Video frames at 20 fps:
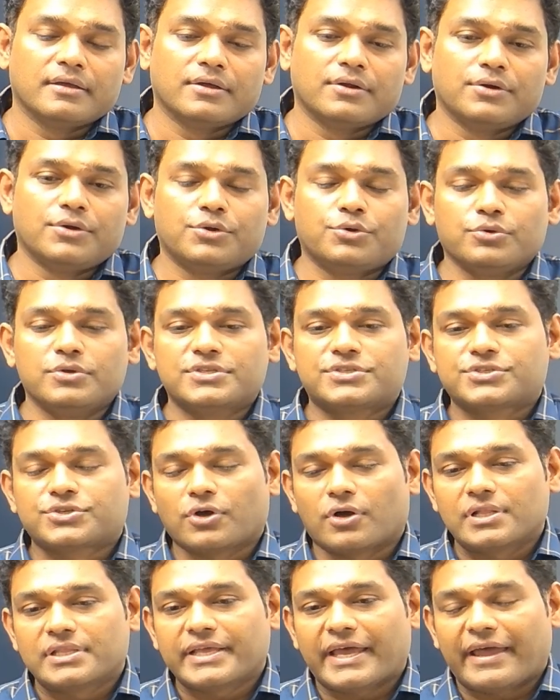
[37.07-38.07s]
to
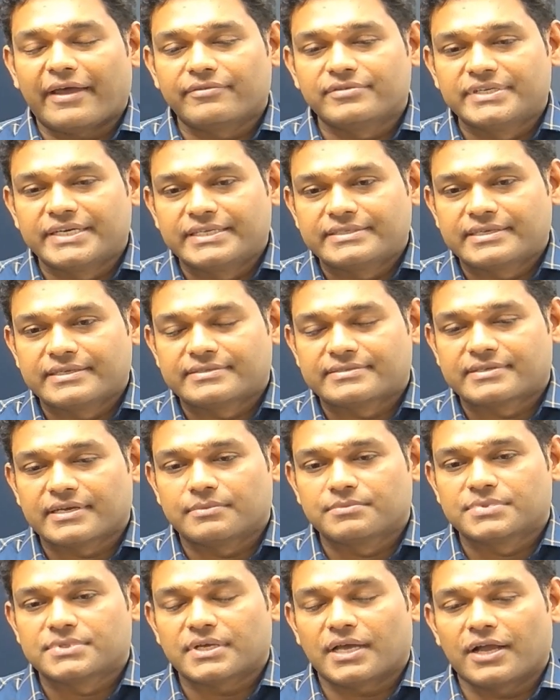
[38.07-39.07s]
install the FGD
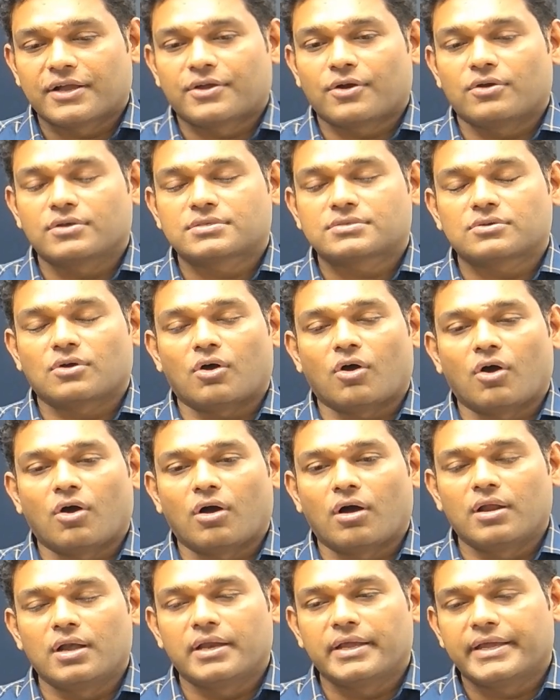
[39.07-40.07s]
systems across
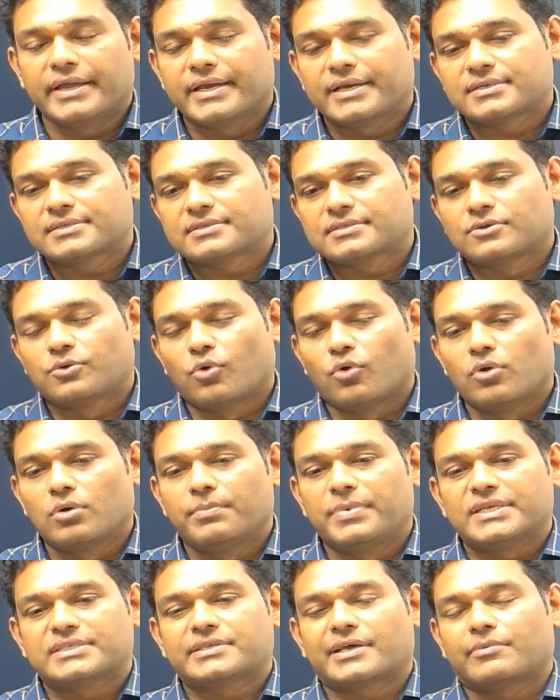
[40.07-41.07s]
all its
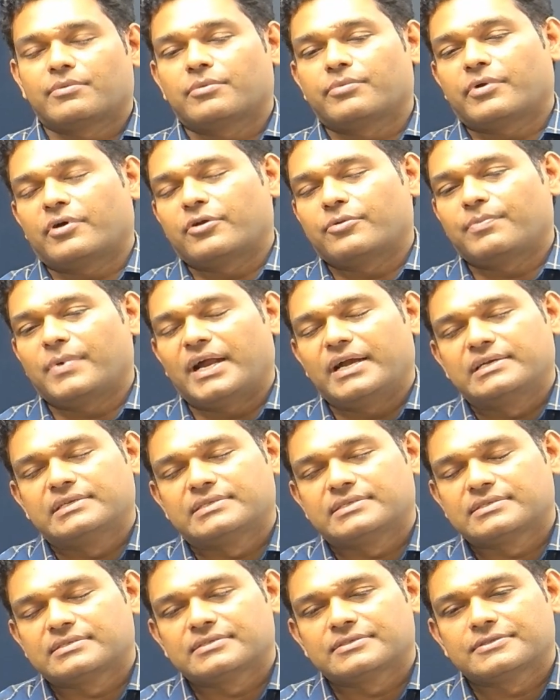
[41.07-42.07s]
coal-based thermal power plants.